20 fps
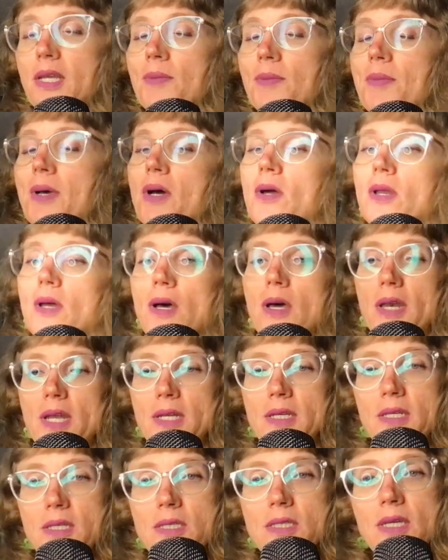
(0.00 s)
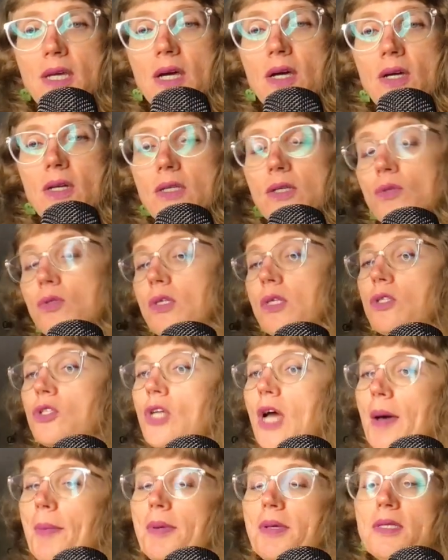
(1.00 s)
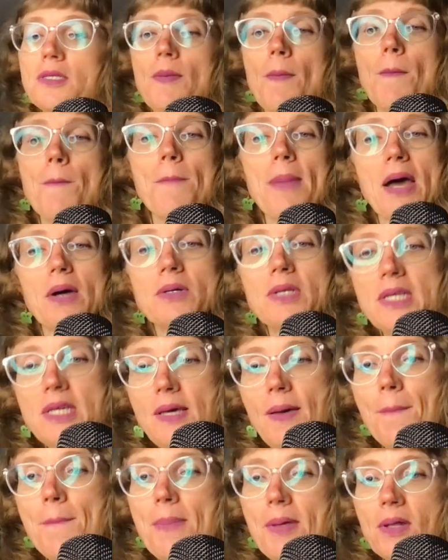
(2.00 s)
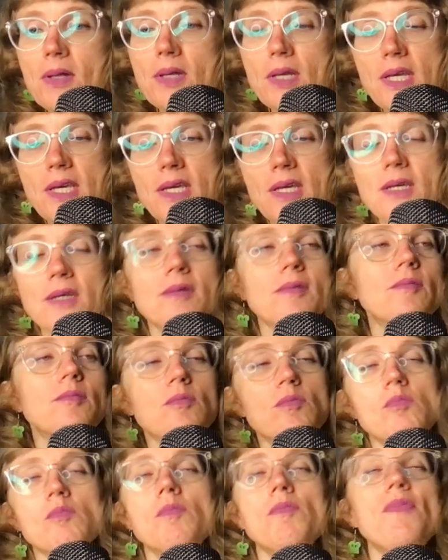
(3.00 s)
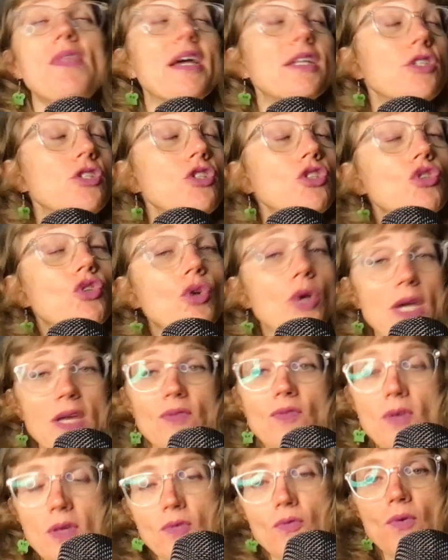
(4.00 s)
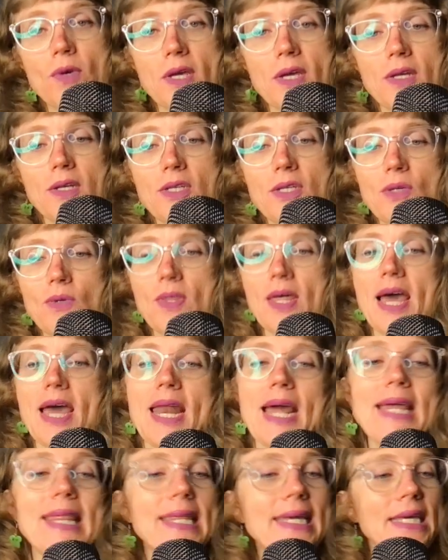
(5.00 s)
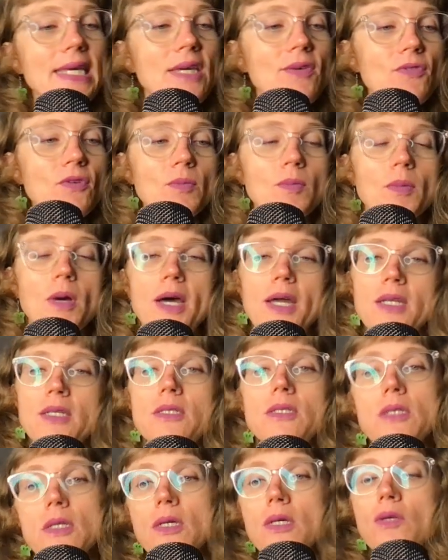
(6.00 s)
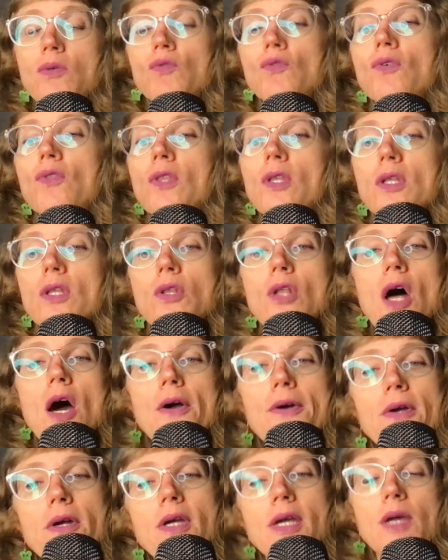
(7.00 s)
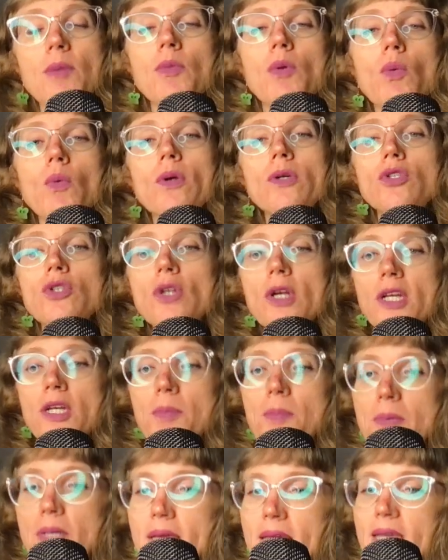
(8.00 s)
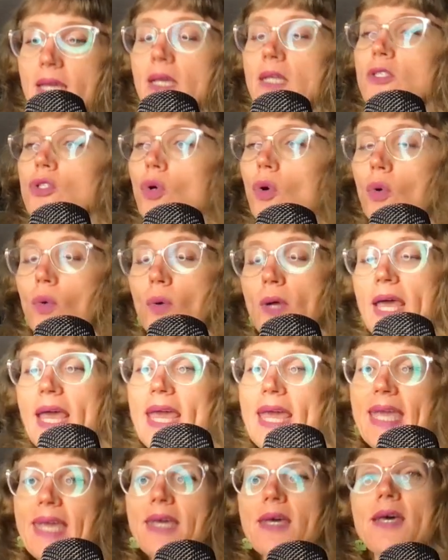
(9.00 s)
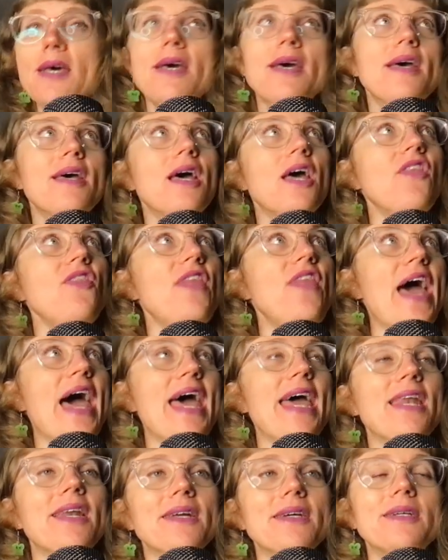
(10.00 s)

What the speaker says: him out on a discount using Jabba's bounty ability. That's just gravy if we can do that. I think Ephant Mon is good for the longer game that we're trying to play. It's okay that